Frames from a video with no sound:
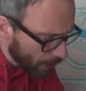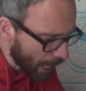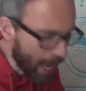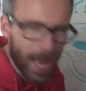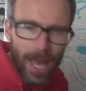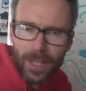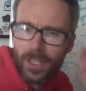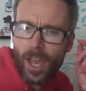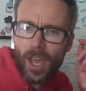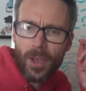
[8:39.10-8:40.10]

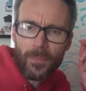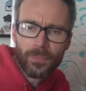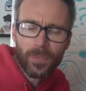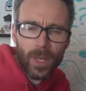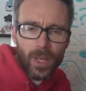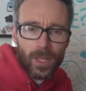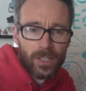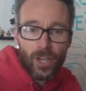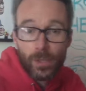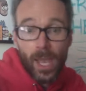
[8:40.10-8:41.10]
And
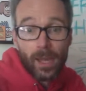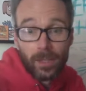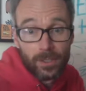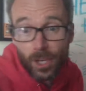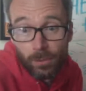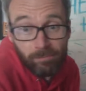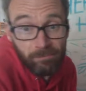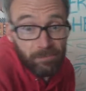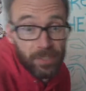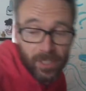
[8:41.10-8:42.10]
so
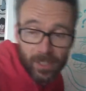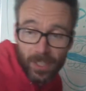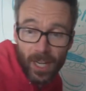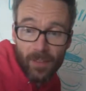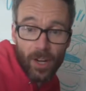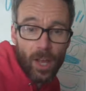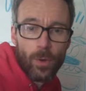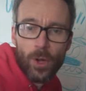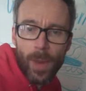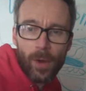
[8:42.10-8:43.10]
you never know
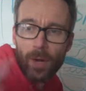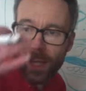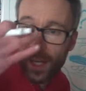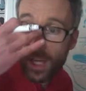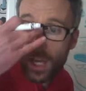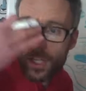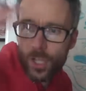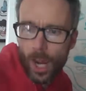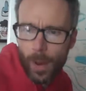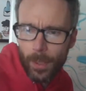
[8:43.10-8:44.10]
who might ring in. So
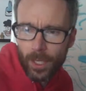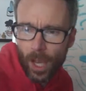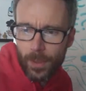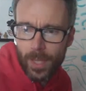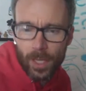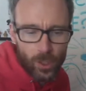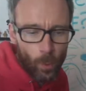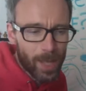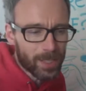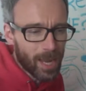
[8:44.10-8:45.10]
I'm going to go with that. So
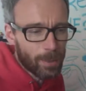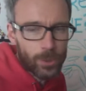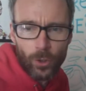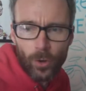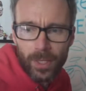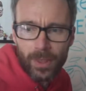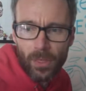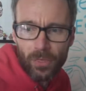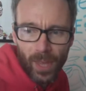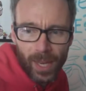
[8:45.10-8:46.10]
whilst I'm drawing the
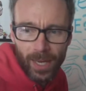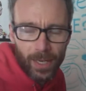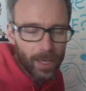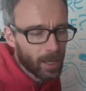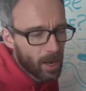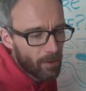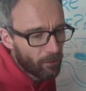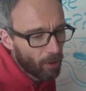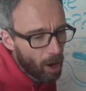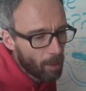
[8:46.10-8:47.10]
Thing
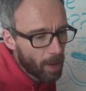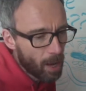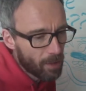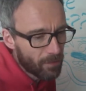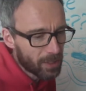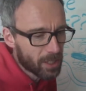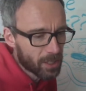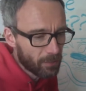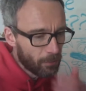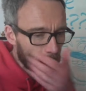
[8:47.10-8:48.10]
from
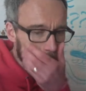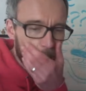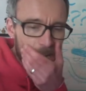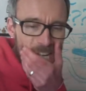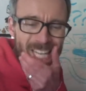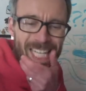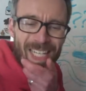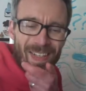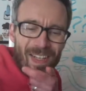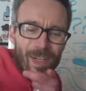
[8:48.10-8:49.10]
Fantastic Four, let's
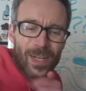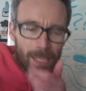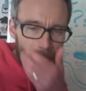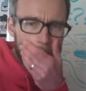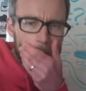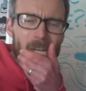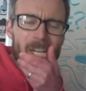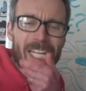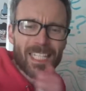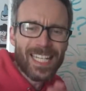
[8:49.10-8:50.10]
have a quick thing. All right,
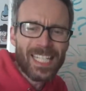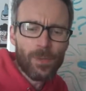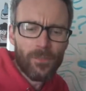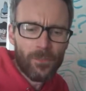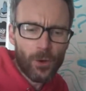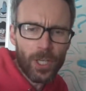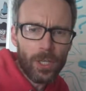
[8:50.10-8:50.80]
here's an easy one for you.